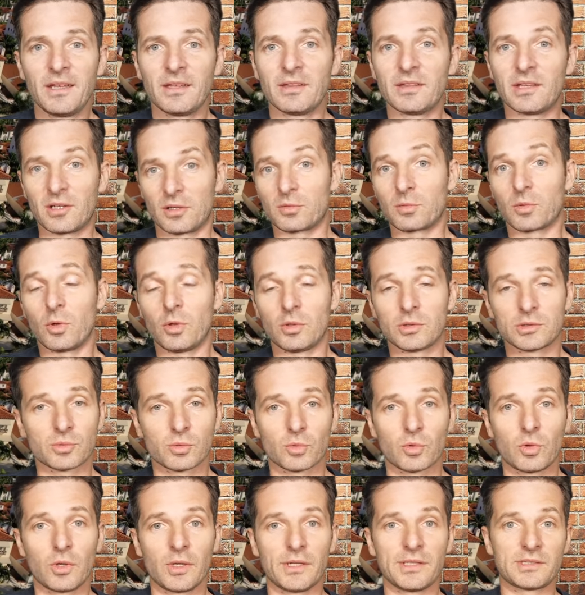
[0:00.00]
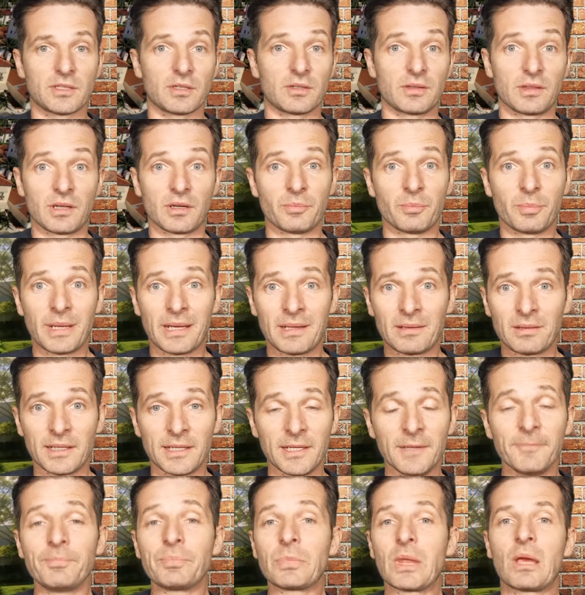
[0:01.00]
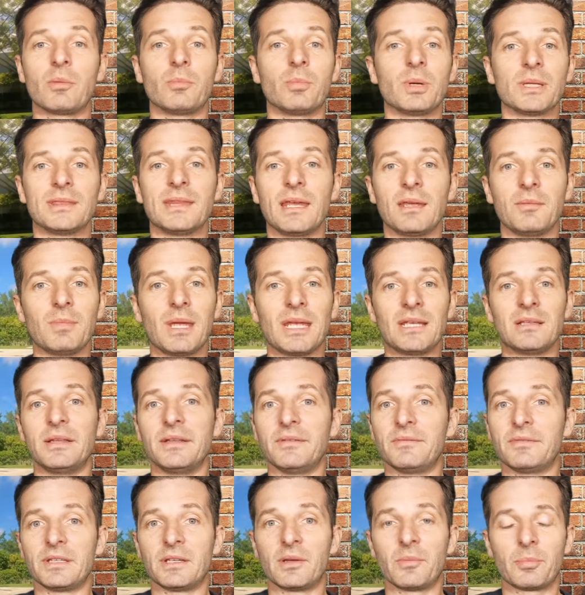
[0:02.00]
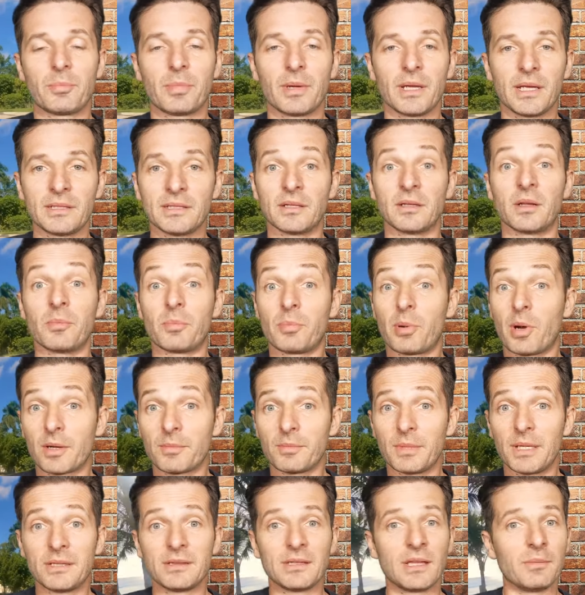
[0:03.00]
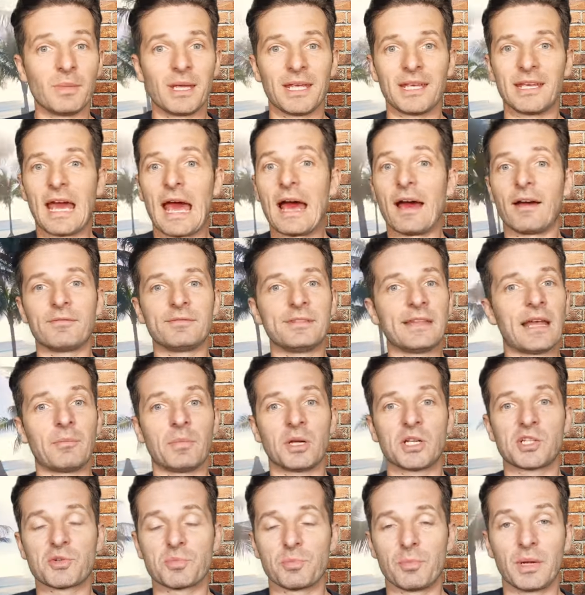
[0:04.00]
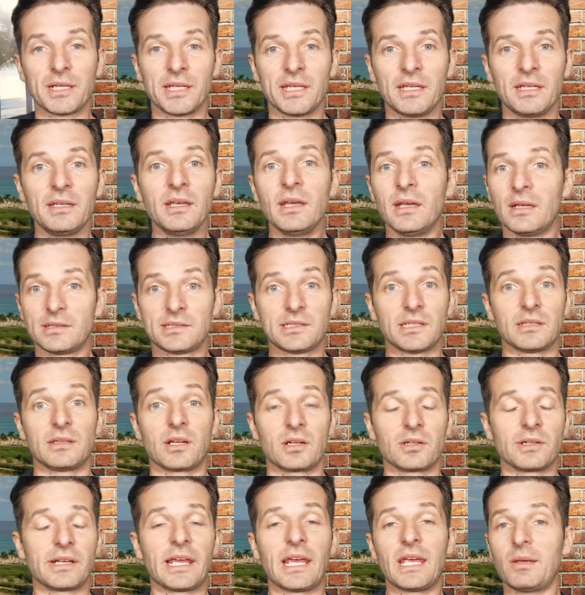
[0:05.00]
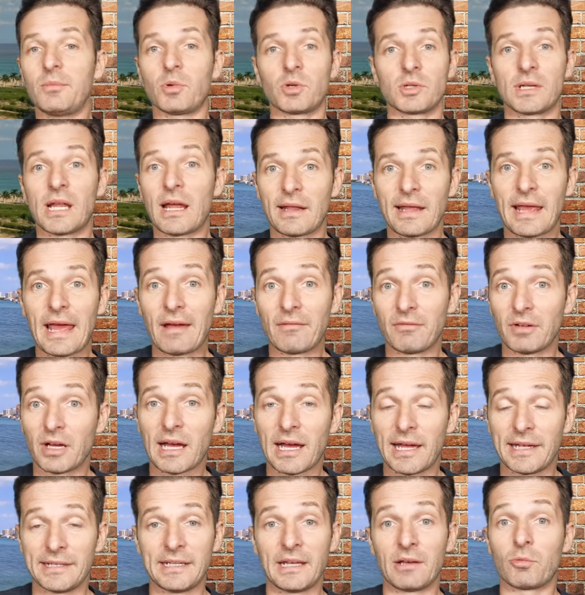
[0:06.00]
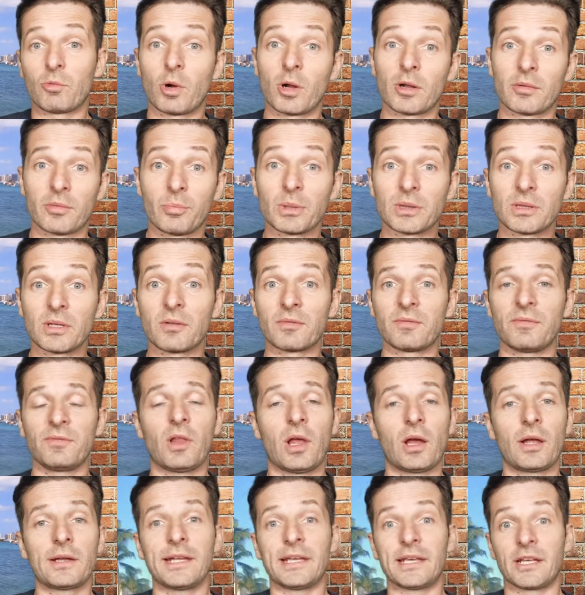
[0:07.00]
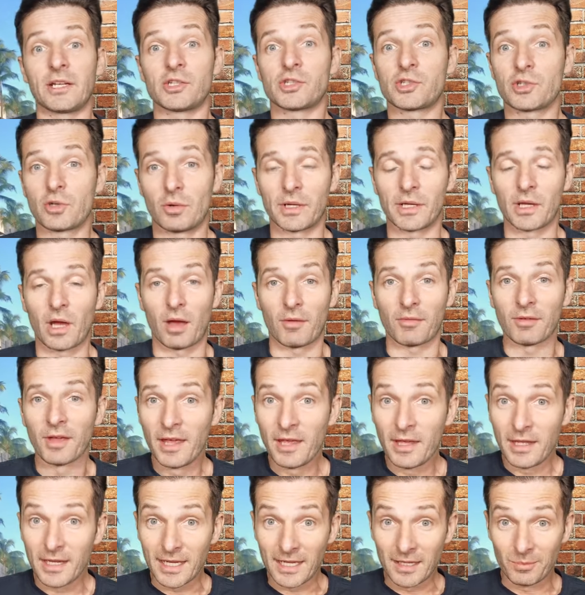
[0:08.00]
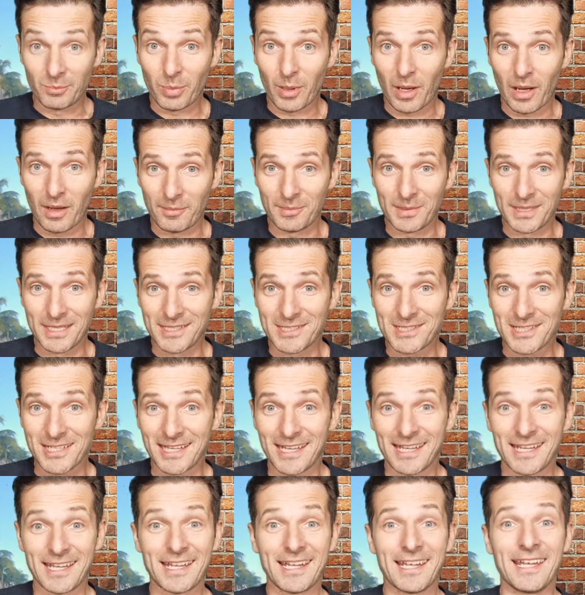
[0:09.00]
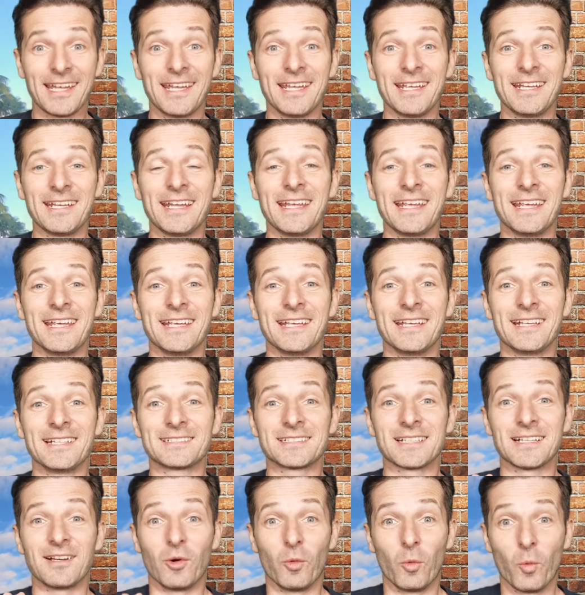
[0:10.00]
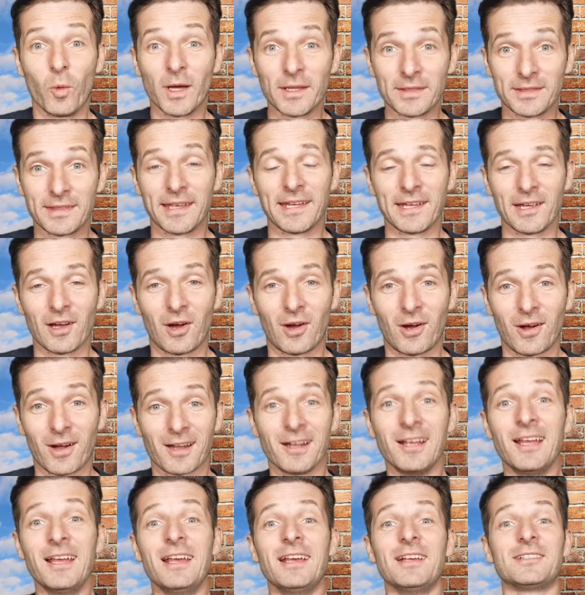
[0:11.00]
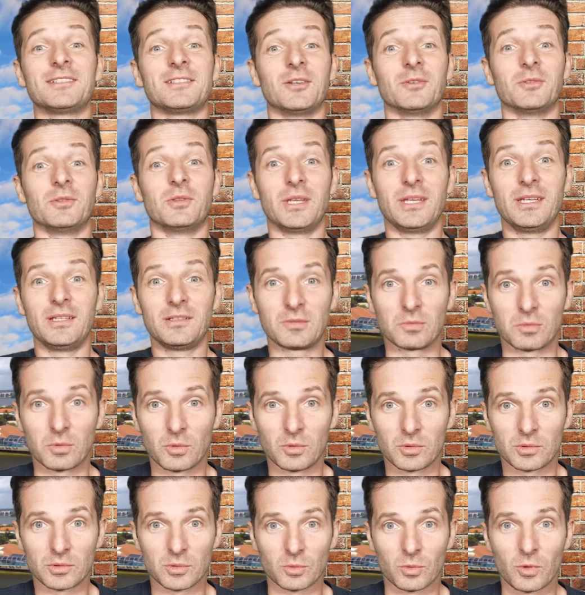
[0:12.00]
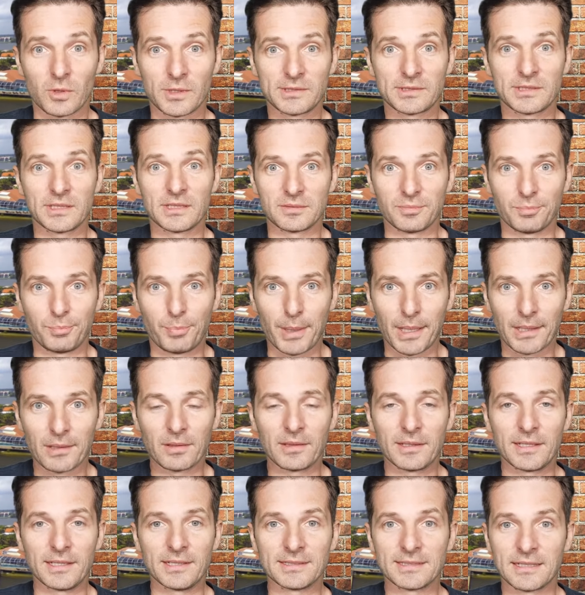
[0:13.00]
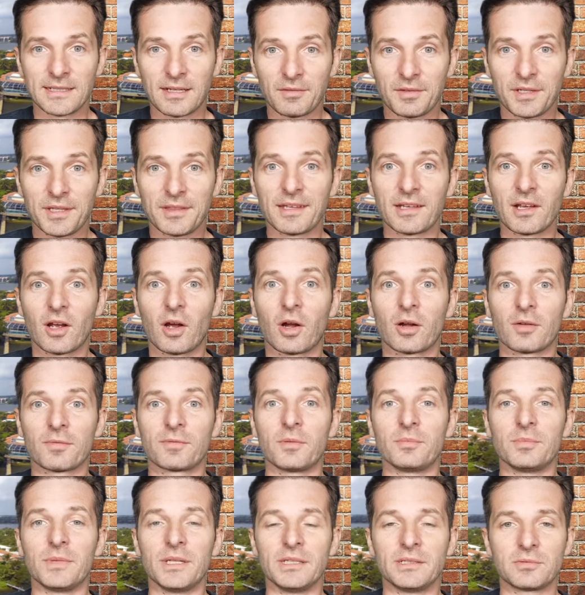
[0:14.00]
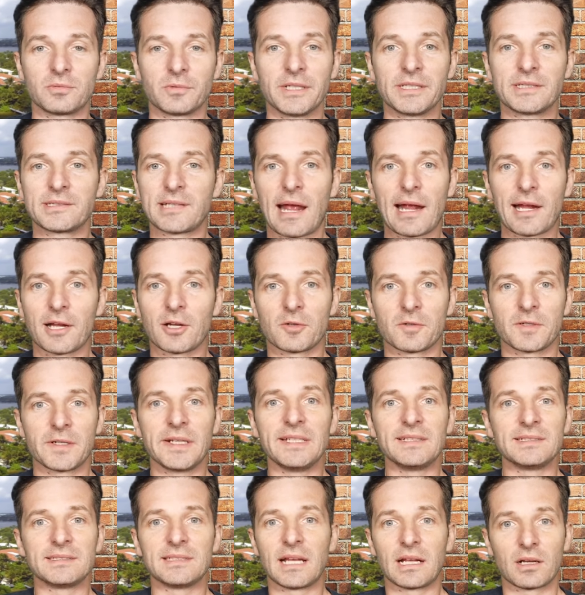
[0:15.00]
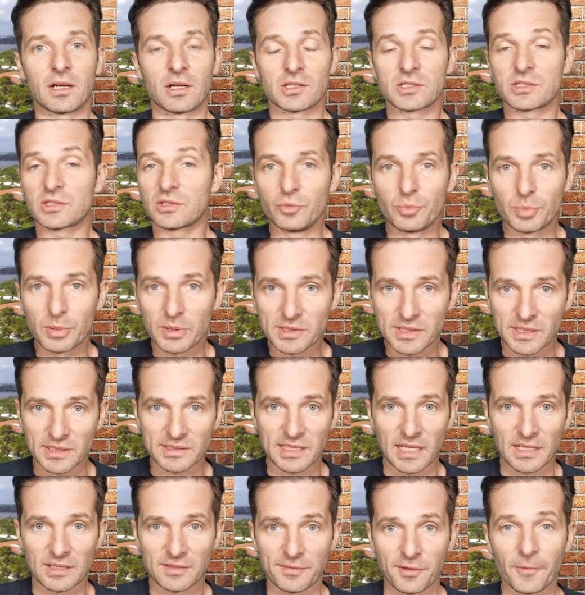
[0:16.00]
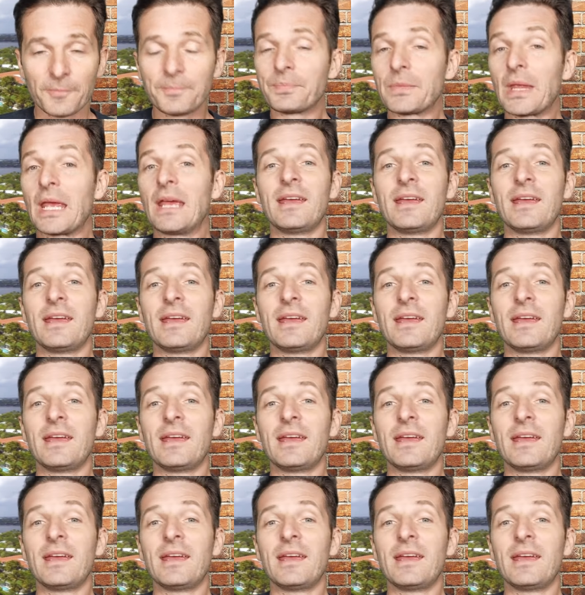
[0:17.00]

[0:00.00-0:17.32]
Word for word: their Rolls Royce, or their Bentley, but they may live in, a, in an apartment. They may have not much money to their name or not have a high net worth, but they're flaunting and showing off. In Palm Beach, it is what they are. So these Rolls Royces, Bentleys, and everything are from these retirees that are super successful.